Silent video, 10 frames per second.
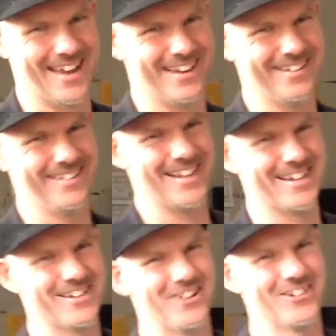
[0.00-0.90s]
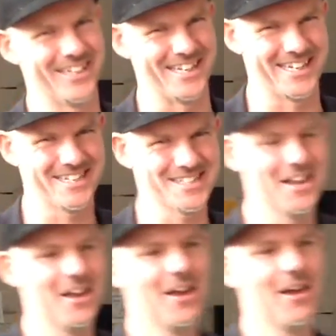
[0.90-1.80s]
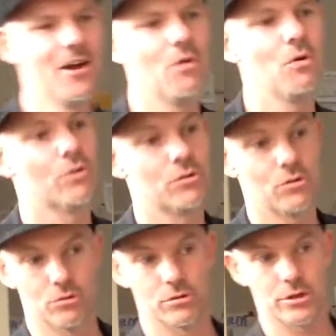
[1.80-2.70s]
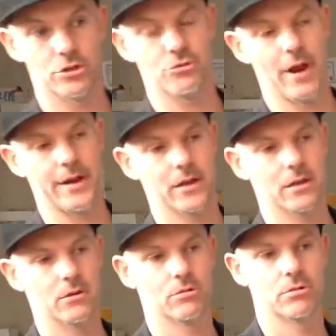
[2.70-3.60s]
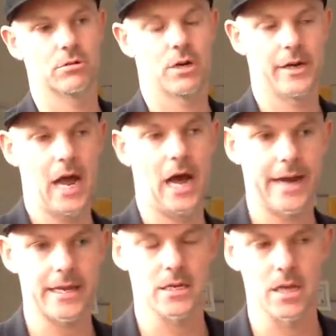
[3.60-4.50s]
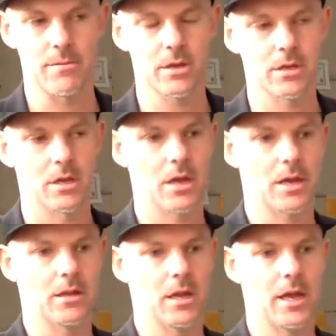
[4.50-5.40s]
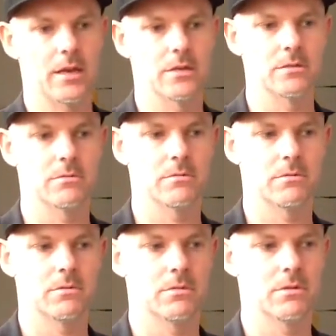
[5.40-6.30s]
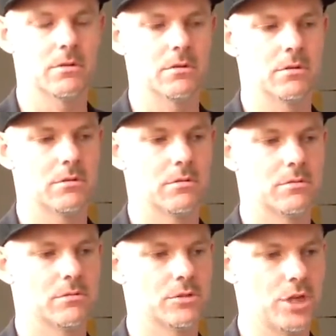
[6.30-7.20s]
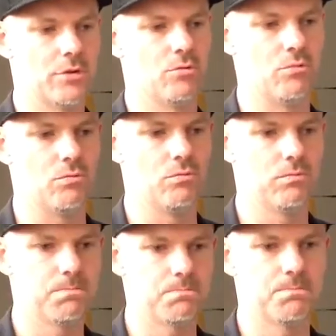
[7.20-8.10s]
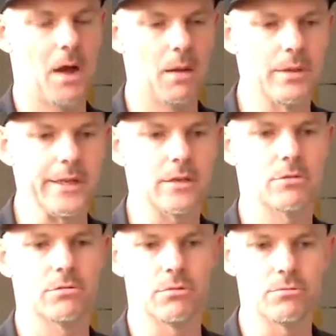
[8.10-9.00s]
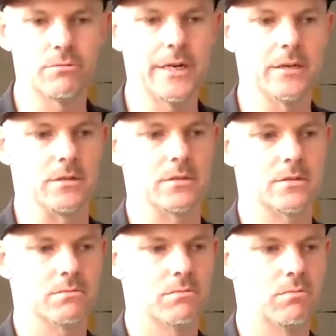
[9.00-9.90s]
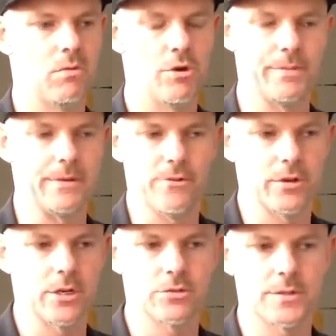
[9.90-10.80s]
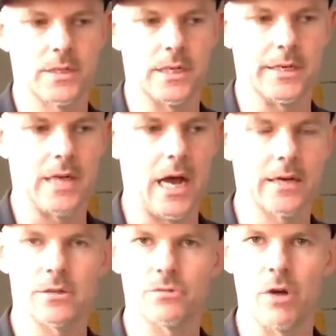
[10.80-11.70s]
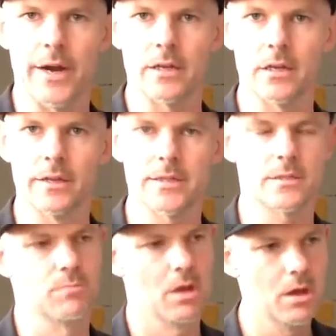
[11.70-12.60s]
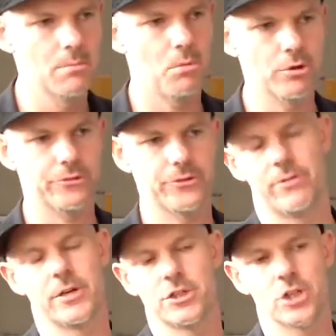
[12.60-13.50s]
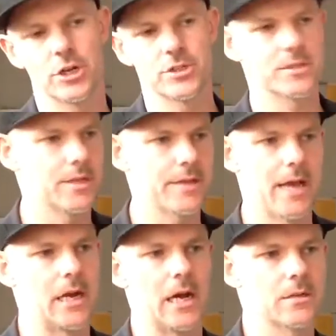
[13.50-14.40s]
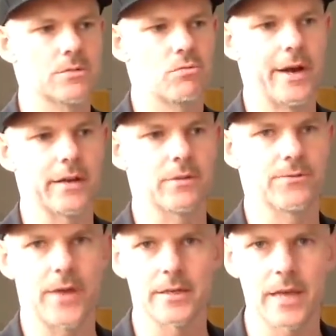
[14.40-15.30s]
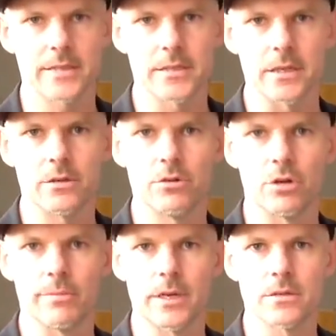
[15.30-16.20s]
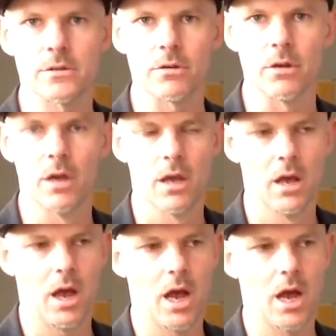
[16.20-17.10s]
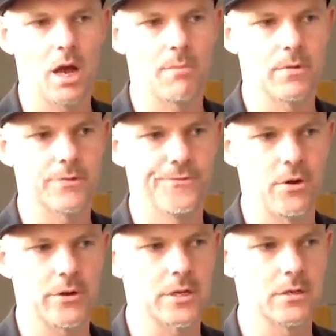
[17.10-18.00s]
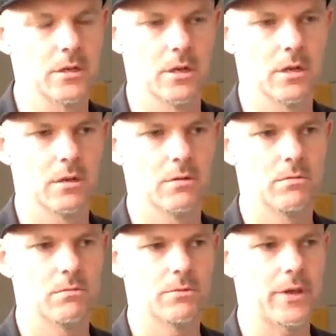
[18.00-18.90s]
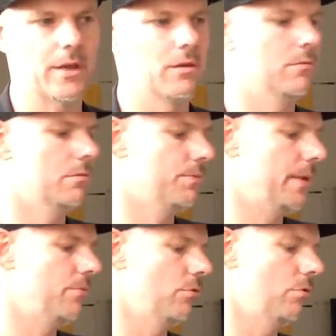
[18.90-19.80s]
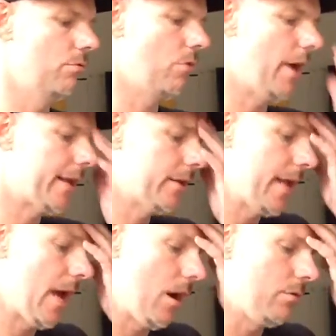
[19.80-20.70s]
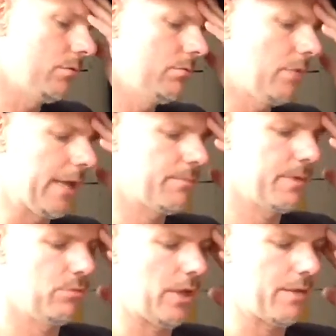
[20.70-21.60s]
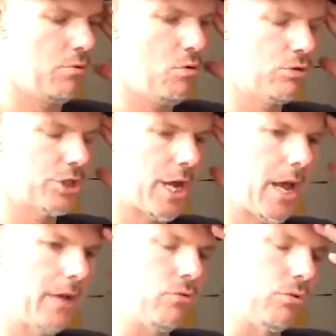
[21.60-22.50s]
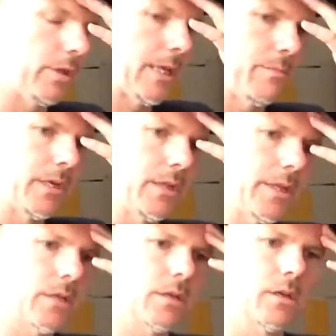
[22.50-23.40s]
about their colleagues, or a curator, or an art academic, and the general public who are readers won't be very interested in artist writing unless posterity judges that artist writing is fantastic, you know what I mean? So it's very, say, people who are writing now, like people like Paul Chan or Liam Gillick,